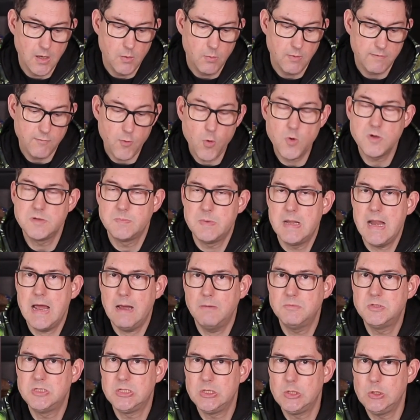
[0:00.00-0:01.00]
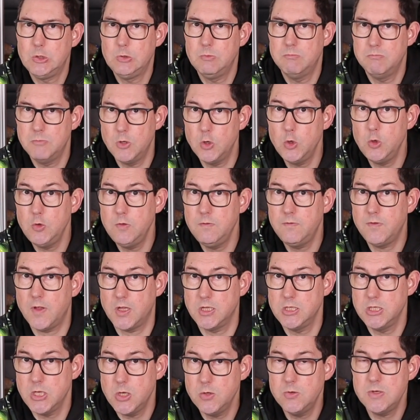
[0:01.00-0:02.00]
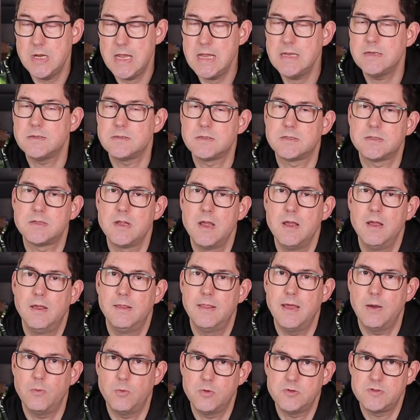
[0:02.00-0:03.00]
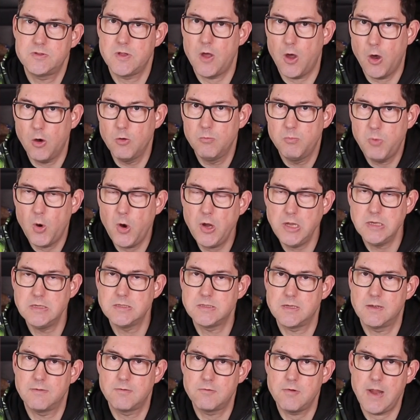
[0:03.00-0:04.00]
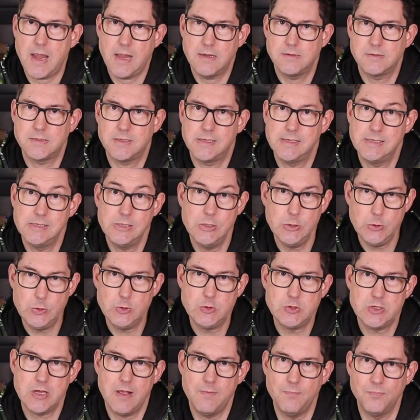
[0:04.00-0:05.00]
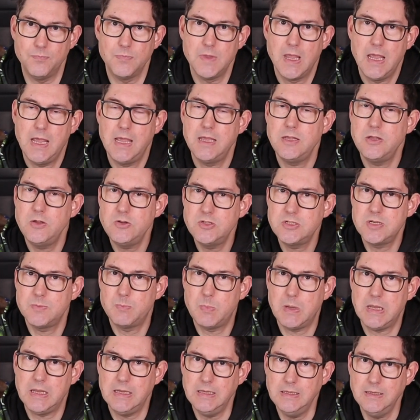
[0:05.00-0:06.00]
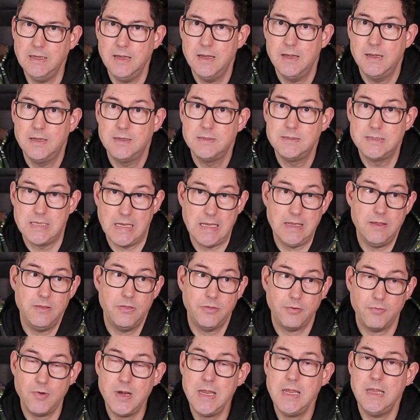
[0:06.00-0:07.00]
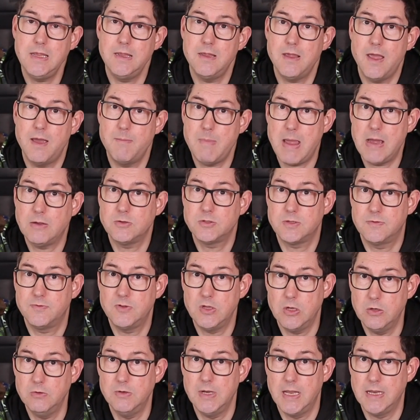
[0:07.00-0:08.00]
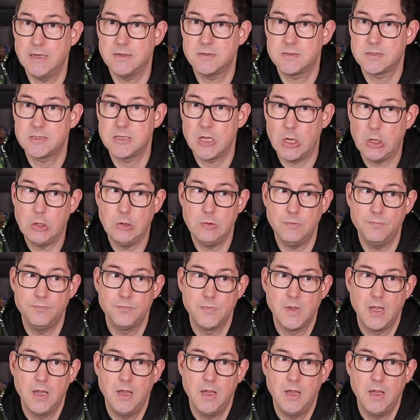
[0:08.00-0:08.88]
We've always been able to move units. That was the whole point of Grand Illusion. It used to be D3 amount of units, so